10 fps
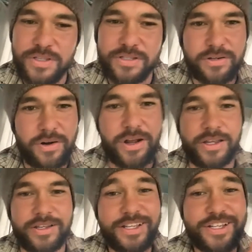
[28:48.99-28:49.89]
in the sky,
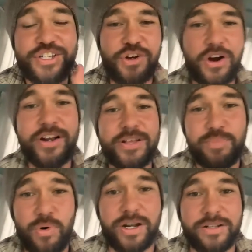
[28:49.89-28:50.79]
shining
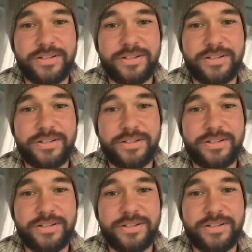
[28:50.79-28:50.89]
bright.